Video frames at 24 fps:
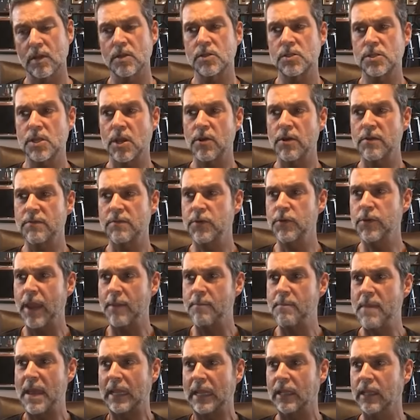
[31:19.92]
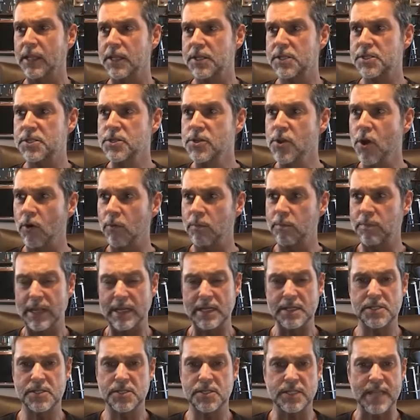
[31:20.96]
So if you get metal that's not
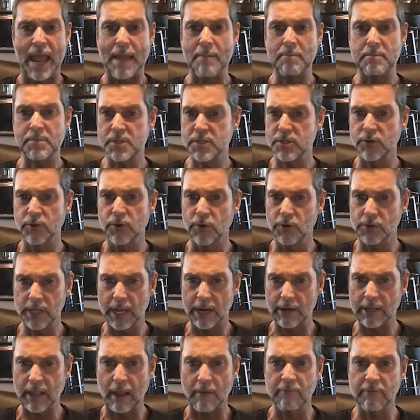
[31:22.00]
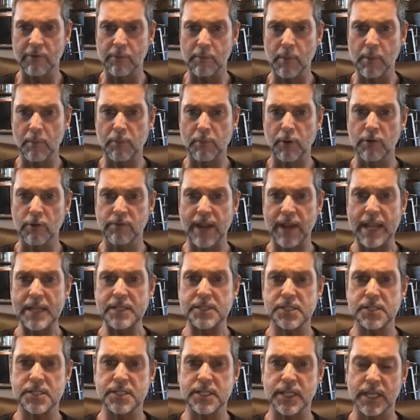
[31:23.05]
been stamped or, you know, come from a proven
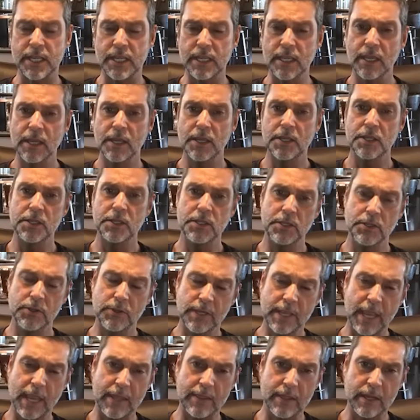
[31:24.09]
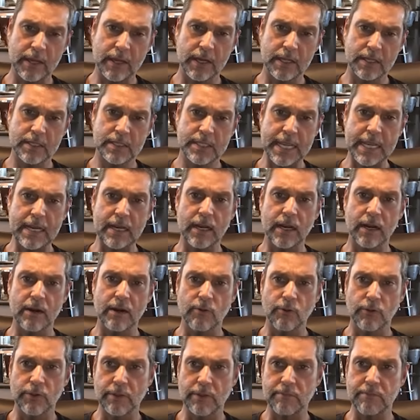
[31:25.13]
entity, you can get the dealer
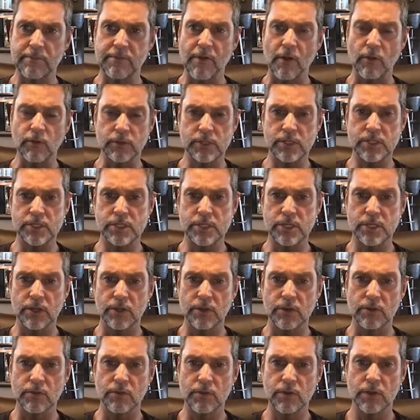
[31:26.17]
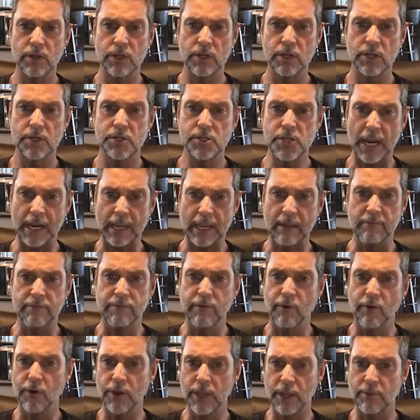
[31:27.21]
or the vaults to check it
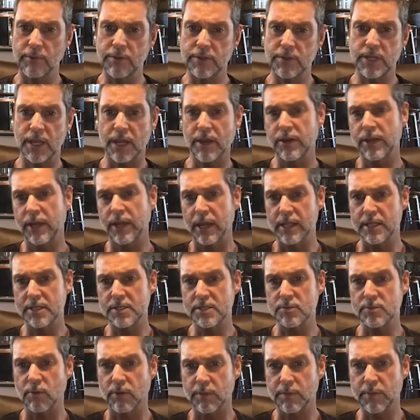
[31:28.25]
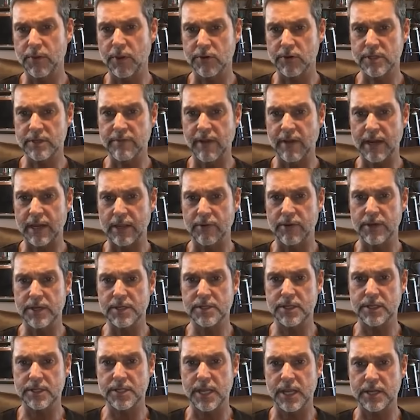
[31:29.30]
for you and say, okay, this is what the purity value
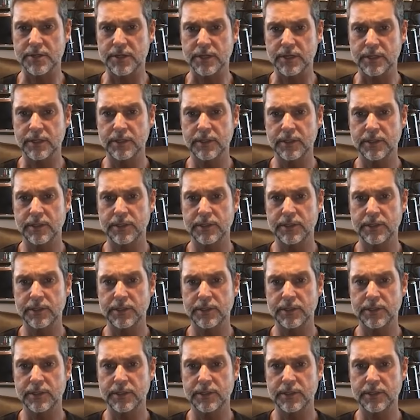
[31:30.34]
is, etc.